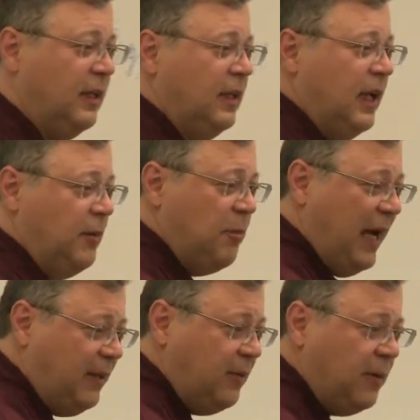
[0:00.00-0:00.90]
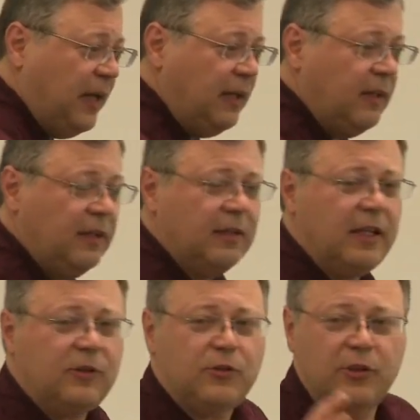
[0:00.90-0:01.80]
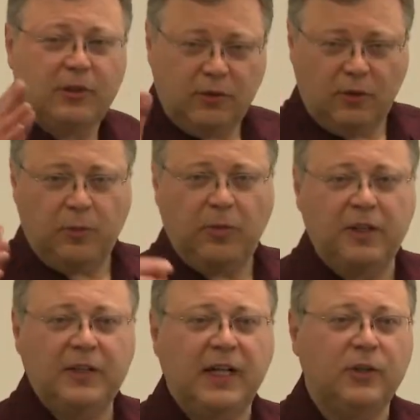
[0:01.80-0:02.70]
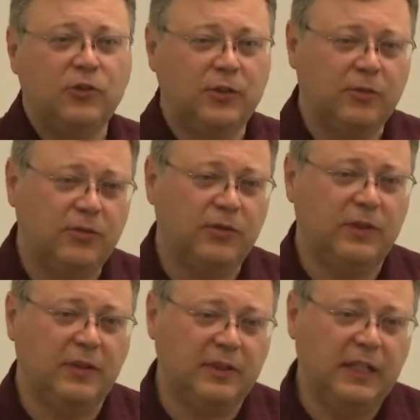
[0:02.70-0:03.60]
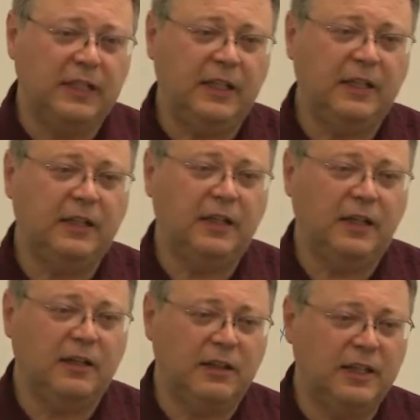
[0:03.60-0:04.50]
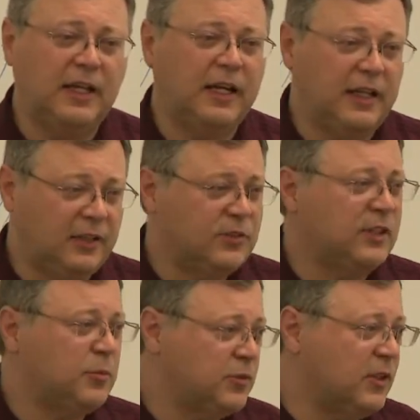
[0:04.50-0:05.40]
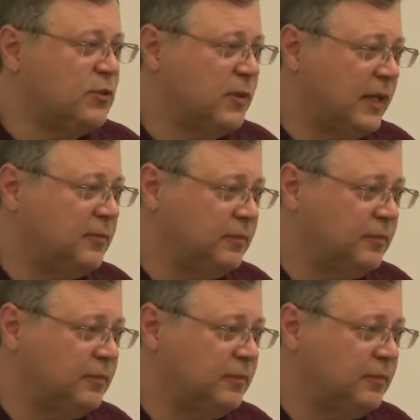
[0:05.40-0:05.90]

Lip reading: And by the way, that's the normal direction of reading linear A scripts as well.